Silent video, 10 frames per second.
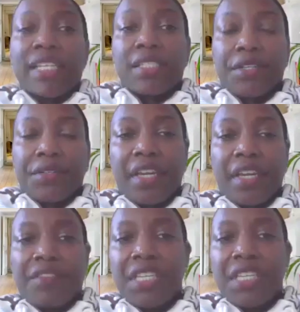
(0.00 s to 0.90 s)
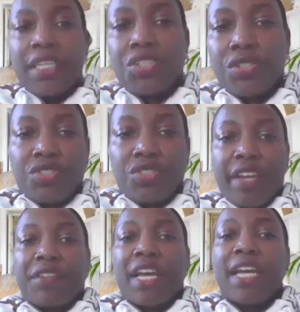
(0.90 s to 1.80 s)
year, the FDA issued a
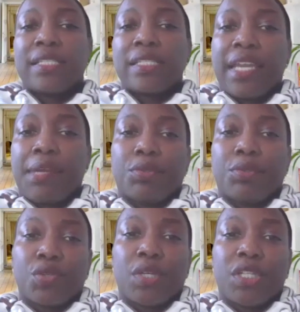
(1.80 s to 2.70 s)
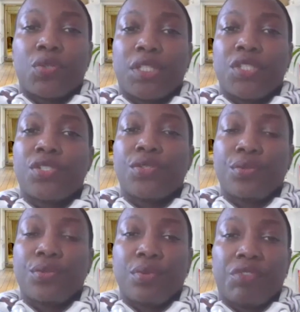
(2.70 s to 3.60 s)
draft guidance in April
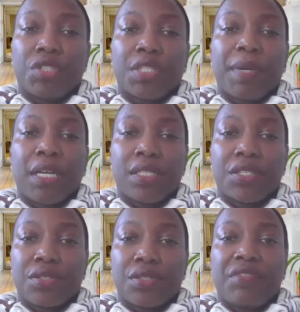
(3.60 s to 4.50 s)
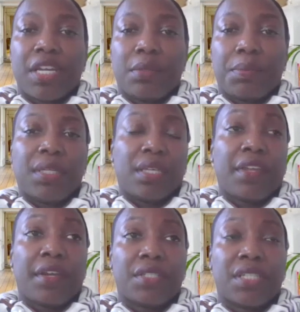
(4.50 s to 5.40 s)
2022 for sponsors
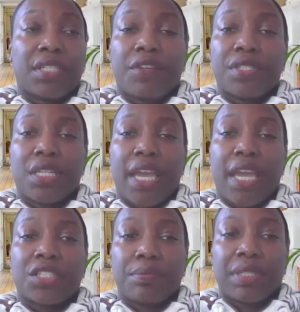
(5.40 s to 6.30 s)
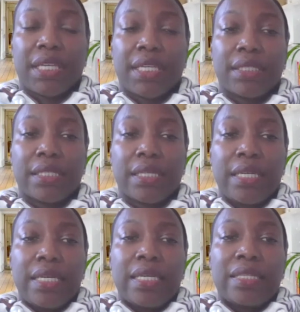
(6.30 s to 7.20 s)
developing their diversity action plans.
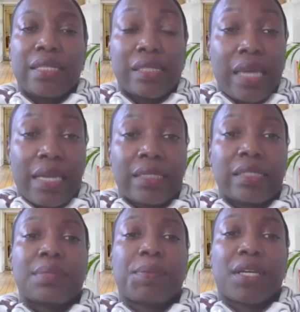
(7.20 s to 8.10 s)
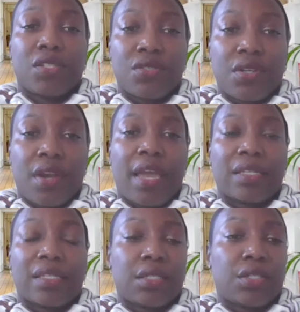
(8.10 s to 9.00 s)
In this guidance, sponsors are asked to